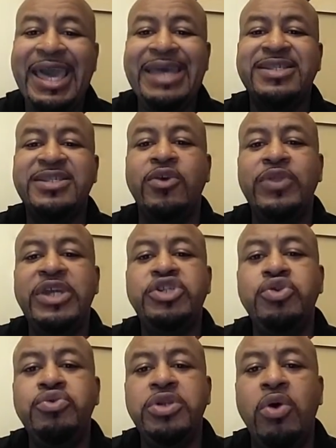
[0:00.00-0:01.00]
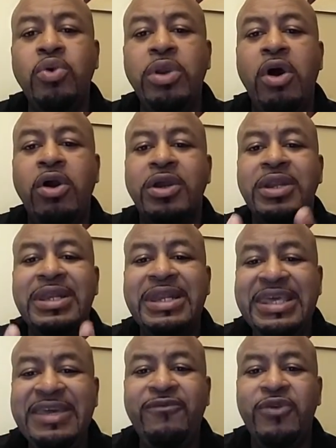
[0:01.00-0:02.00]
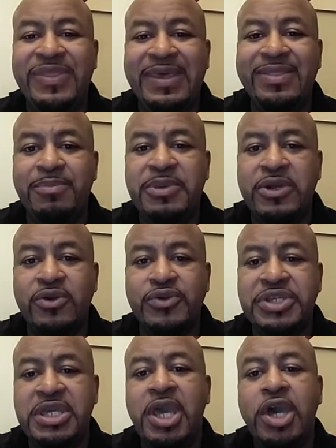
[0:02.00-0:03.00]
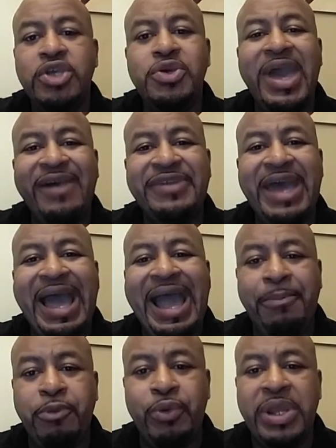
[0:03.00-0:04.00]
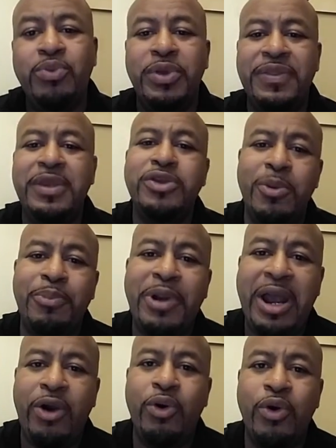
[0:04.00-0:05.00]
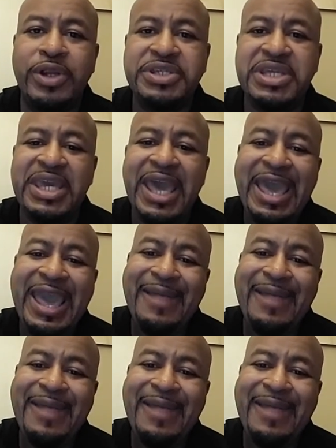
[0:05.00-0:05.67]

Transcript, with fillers: And so that you no longer live within the penalty, you have to operate within your priority.